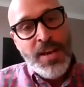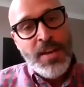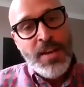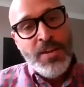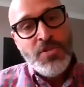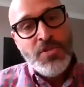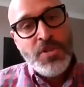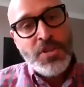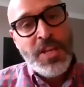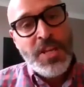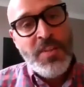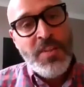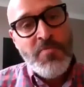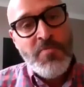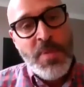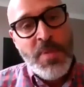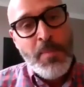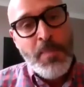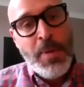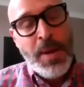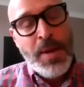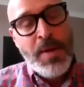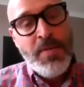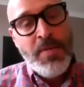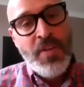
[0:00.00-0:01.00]
just give me a
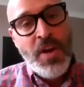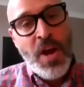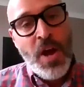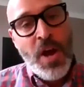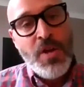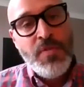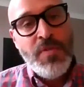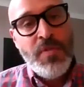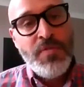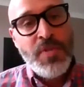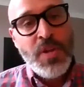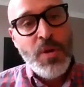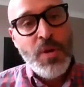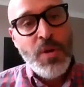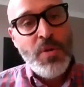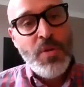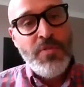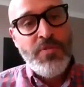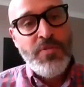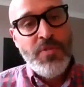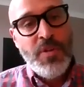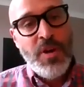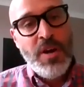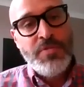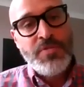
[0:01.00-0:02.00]
bit of an overview
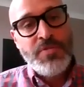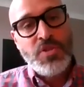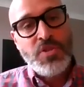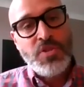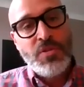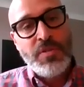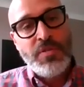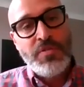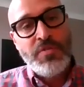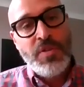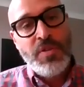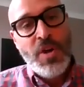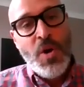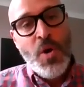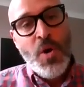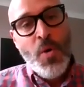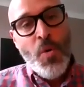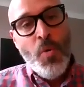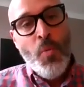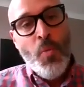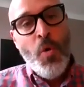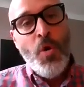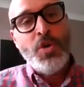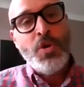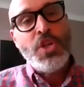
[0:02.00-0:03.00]
of sort of
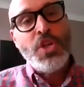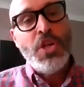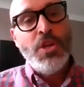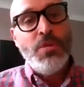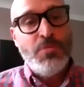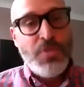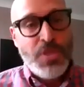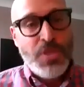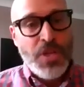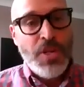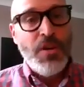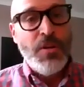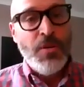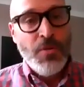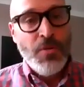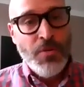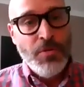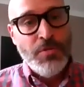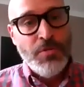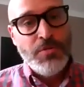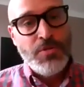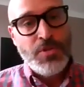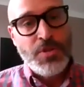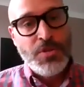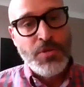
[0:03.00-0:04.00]
what you do
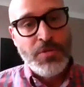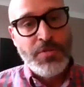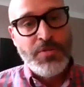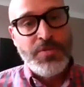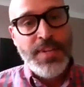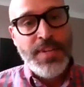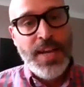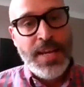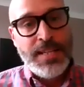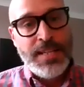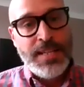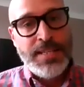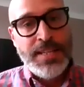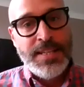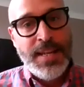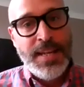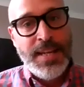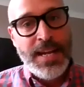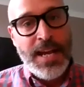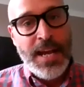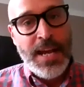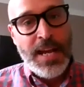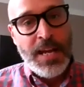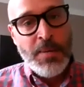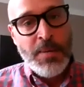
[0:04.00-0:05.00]
sort of day to
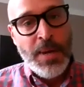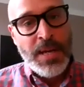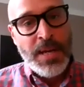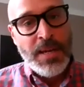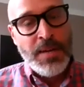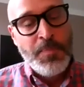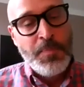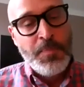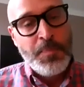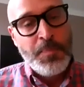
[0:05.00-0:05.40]
day, Amy?